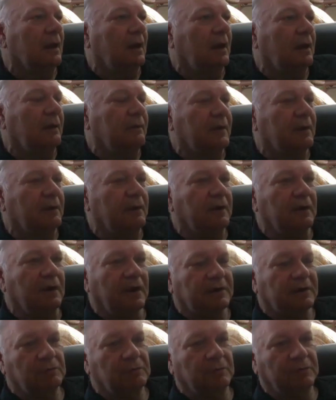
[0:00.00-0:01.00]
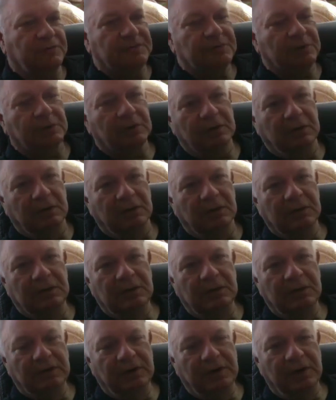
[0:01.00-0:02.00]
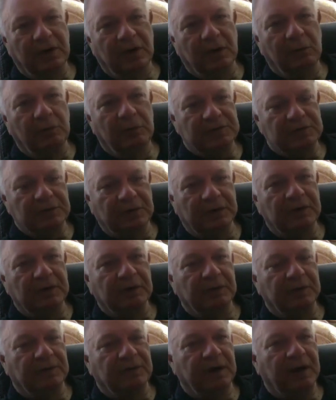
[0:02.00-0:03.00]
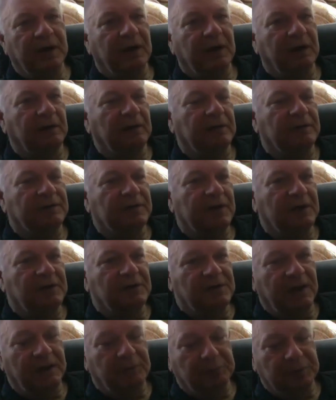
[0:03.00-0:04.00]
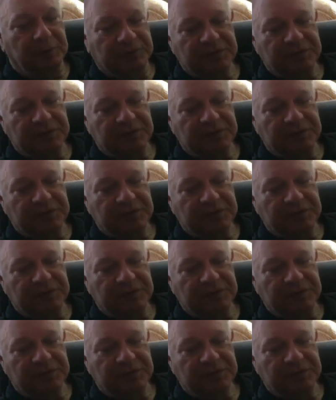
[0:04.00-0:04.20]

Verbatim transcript: uh, their intellectual circle, you know, which included the Herods and, and